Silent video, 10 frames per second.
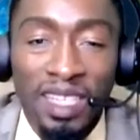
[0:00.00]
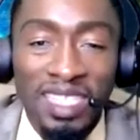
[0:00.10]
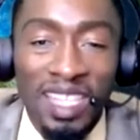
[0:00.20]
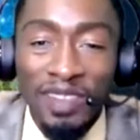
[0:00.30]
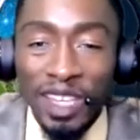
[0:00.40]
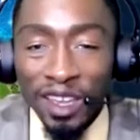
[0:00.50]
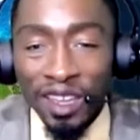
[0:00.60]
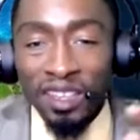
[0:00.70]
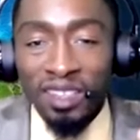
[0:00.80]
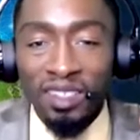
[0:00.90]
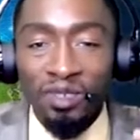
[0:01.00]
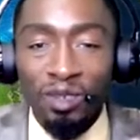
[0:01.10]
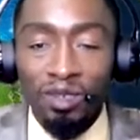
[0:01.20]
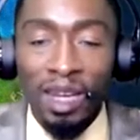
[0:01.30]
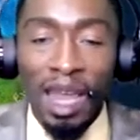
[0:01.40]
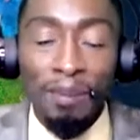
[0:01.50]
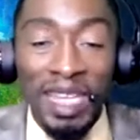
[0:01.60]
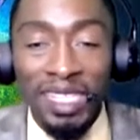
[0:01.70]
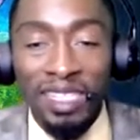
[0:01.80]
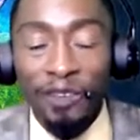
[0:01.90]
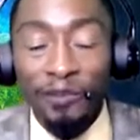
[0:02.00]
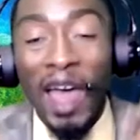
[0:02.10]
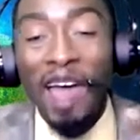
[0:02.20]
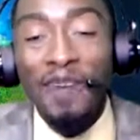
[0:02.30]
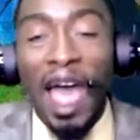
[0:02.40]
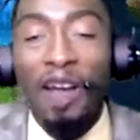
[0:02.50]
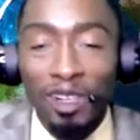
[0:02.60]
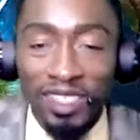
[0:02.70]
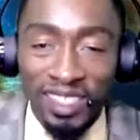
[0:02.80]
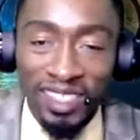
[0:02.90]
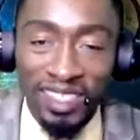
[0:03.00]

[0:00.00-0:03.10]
So what I mean is 5 hours